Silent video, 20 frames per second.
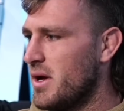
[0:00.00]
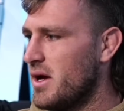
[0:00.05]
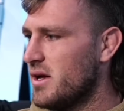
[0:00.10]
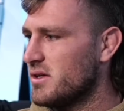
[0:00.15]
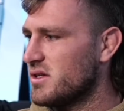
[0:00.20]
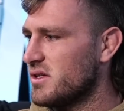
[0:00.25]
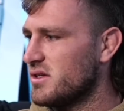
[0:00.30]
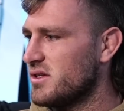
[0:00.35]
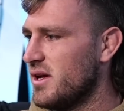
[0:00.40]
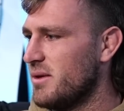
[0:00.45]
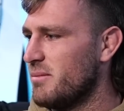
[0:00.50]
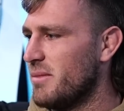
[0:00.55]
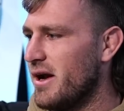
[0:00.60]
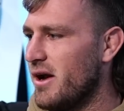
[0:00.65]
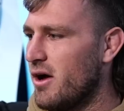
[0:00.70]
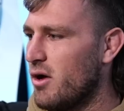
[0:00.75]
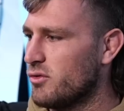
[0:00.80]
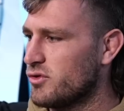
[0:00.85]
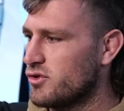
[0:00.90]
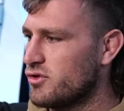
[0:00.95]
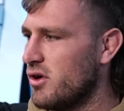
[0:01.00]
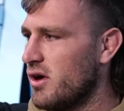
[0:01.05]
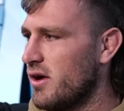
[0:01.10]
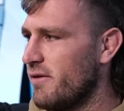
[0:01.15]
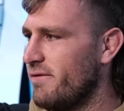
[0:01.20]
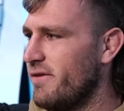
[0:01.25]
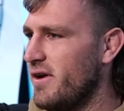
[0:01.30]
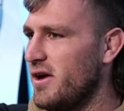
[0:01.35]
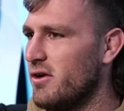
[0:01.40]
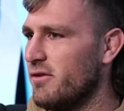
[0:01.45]
as I said, mate, I was trying
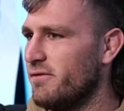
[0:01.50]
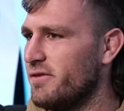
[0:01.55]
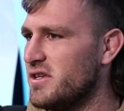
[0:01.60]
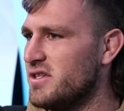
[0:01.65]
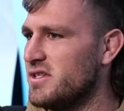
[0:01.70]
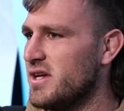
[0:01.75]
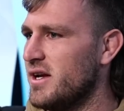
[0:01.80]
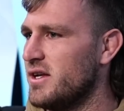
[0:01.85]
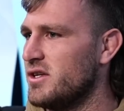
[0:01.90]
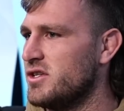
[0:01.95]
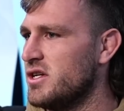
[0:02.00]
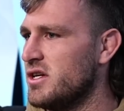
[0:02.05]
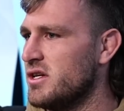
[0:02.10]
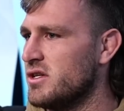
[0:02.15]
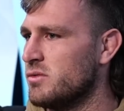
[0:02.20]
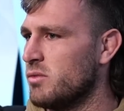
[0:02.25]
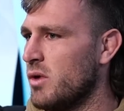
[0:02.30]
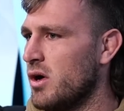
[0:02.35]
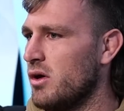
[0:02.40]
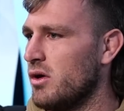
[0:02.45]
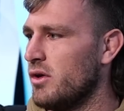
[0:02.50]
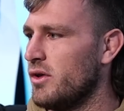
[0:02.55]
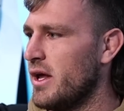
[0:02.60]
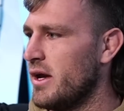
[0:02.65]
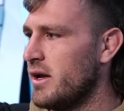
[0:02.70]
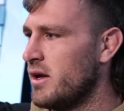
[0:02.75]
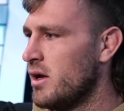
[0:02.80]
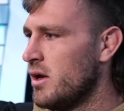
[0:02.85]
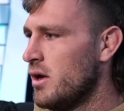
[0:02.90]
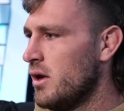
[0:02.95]
to feed off his energy as well. And
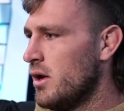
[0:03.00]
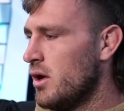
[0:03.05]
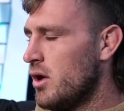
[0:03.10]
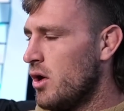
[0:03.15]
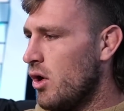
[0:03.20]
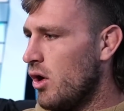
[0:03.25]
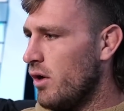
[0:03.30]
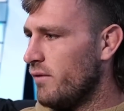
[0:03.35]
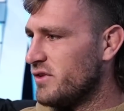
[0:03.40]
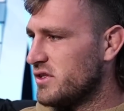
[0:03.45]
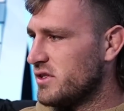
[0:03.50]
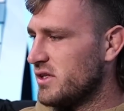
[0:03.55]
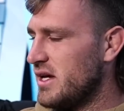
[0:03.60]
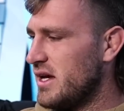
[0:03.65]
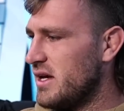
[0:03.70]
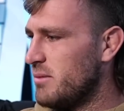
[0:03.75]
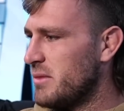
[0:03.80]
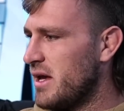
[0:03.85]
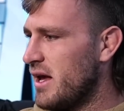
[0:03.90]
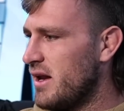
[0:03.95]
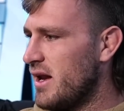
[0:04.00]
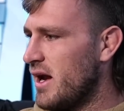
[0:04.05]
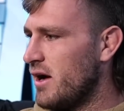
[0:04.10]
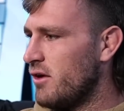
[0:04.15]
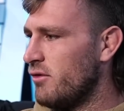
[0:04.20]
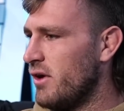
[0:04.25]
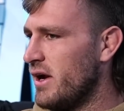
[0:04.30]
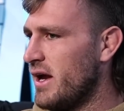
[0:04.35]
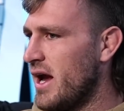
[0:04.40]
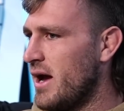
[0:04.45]
then obviously him getting out
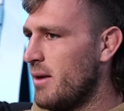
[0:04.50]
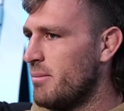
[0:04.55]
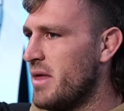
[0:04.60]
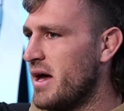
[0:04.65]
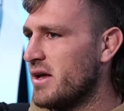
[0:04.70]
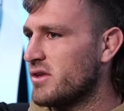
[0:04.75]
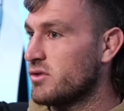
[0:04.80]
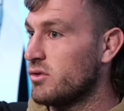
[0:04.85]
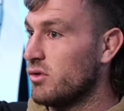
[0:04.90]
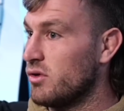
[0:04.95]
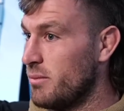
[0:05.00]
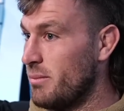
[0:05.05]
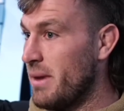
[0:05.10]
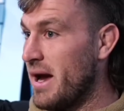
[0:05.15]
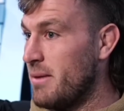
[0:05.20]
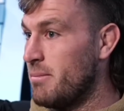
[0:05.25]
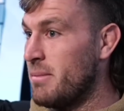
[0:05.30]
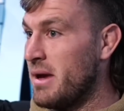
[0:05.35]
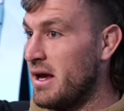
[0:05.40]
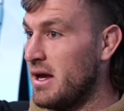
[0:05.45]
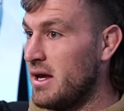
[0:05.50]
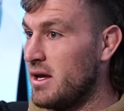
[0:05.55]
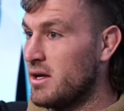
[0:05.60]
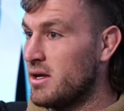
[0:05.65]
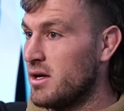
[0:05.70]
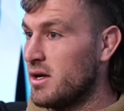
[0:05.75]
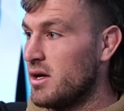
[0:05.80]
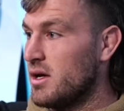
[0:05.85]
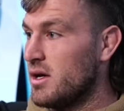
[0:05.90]
of rehab, that sort of made me